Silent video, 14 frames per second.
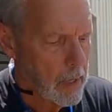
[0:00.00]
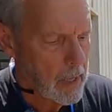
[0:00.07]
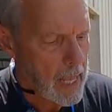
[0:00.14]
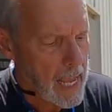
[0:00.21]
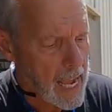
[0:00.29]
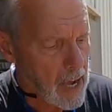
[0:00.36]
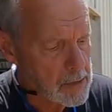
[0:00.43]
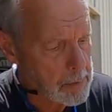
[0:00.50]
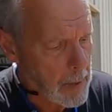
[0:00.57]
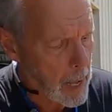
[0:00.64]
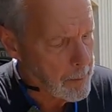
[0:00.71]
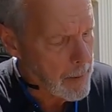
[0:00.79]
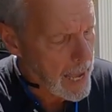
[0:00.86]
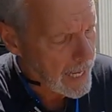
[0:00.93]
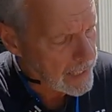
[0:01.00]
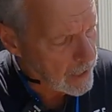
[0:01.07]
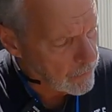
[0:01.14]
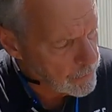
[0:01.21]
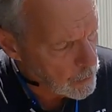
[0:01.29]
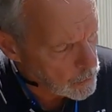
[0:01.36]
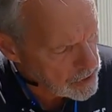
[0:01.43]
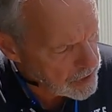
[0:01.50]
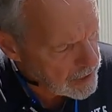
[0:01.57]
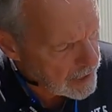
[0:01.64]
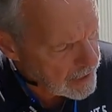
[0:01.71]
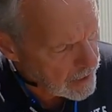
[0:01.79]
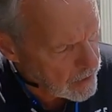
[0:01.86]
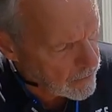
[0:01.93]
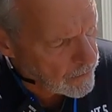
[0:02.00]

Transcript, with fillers: How's my magnet? If you'll see here,